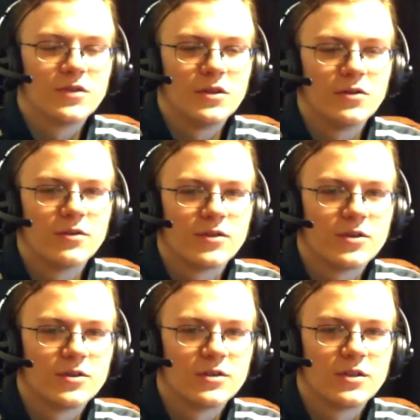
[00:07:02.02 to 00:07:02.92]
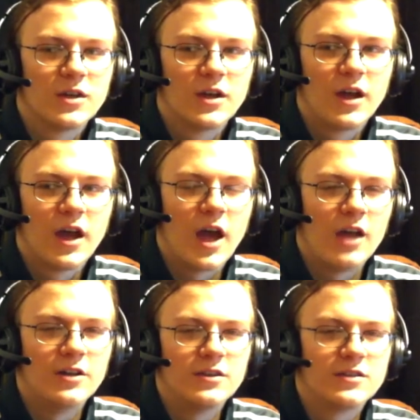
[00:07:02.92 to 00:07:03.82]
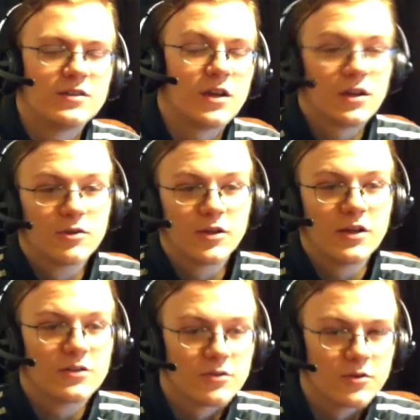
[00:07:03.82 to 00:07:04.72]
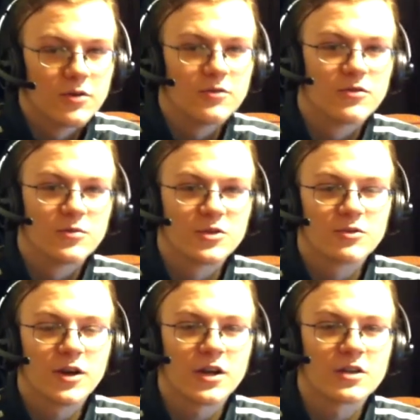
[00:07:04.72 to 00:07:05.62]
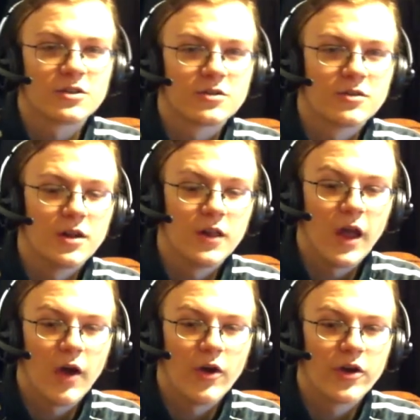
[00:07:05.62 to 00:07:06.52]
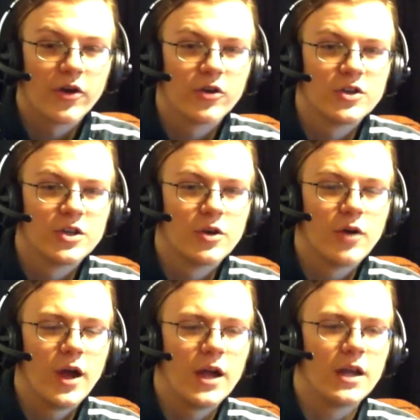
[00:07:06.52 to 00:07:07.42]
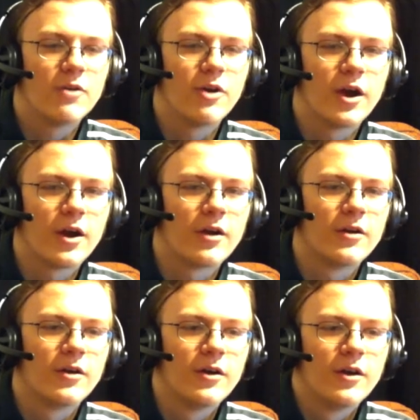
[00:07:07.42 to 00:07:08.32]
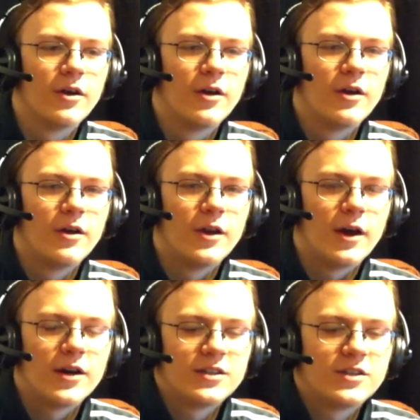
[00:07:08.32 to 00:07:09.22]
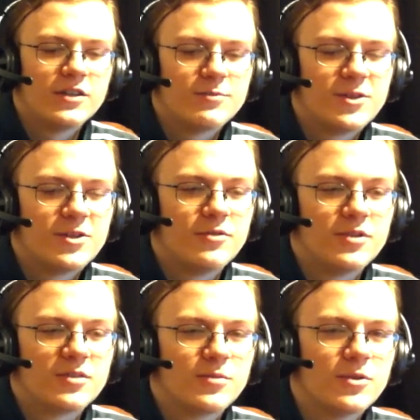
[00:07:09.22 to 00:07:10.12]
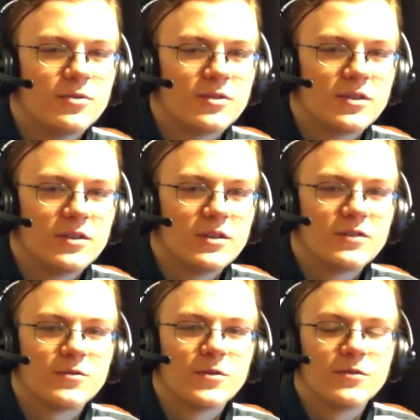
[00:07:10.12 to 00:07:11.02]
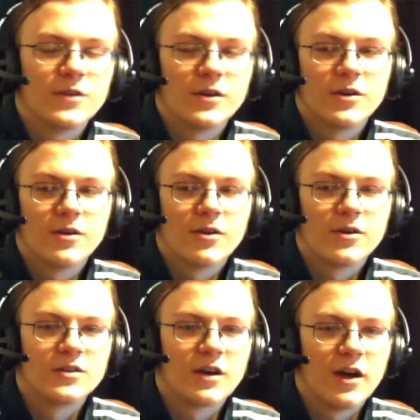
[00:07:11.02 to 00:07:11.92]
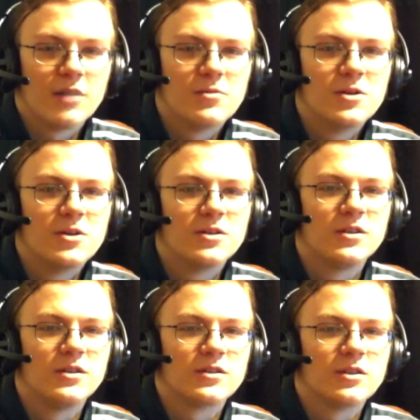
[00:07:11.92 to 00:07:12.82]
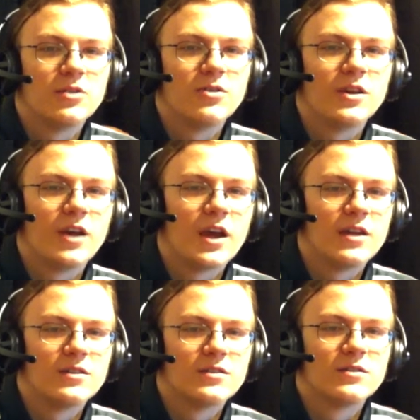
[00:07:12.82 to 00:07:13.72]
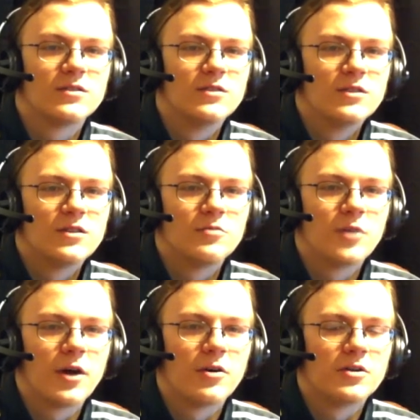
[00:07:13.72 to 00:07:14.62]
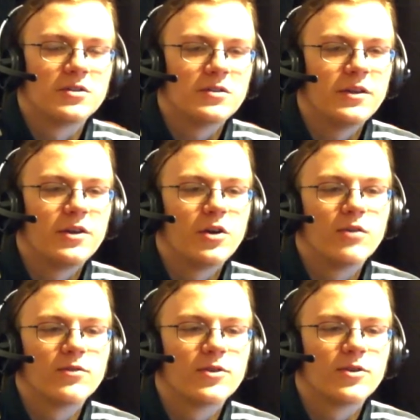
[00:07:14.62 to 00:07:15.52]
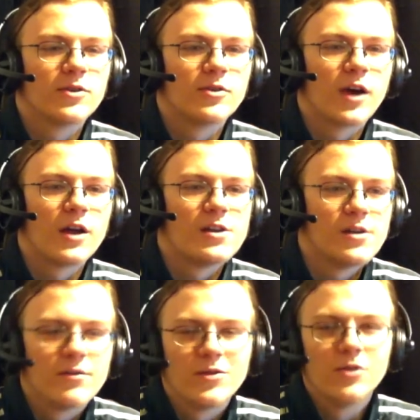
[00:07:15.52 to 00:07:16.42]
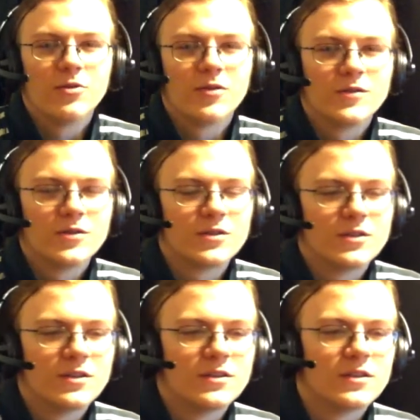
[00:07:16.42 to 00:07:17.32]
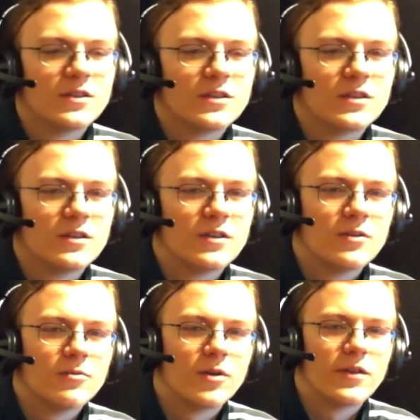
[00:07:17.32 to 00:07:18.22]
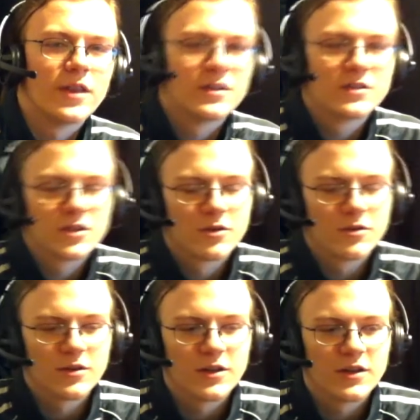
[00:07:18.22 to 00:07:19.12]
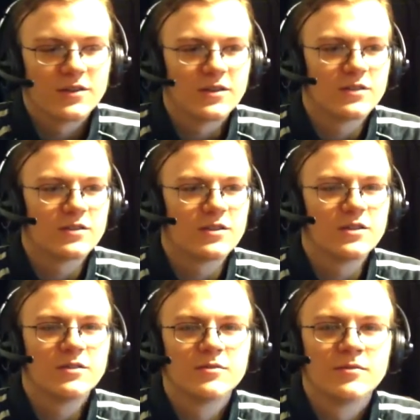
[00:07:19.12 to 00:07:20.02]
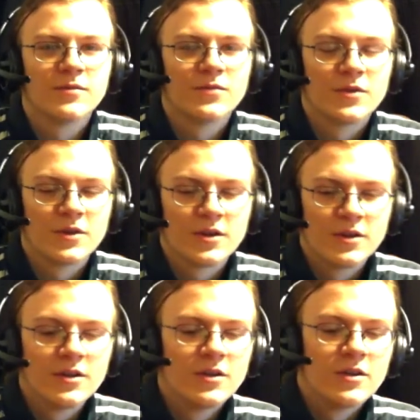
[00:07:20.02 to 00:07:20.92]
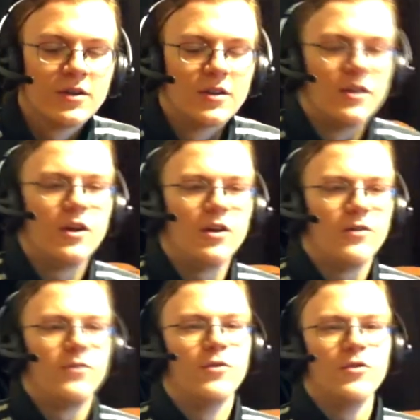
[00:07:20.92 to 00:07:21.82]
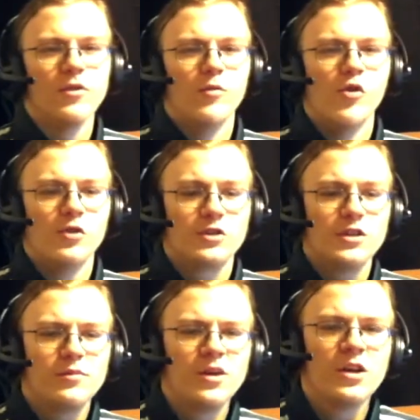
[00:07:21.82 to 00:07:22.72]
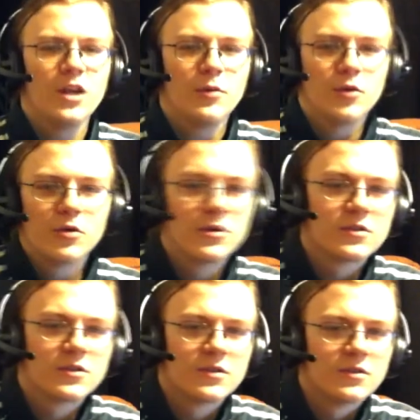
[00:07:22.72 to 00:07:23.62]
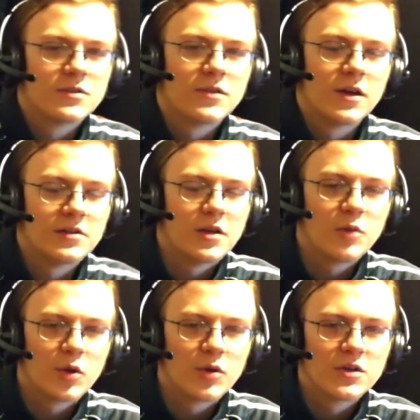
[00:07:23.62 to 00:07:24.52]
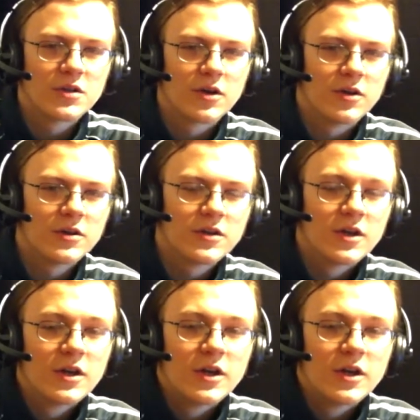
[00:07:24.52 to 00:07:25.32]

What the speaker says: of the universe and instead creates her own from scratch, allowing her to go anywhere. Now, as she's been too exposed to this for a very long time, she slowly gains the power to leak over her idea of the universe into the one that's currently existing. Therefore, the more she pinky pours, as I'm going to call it,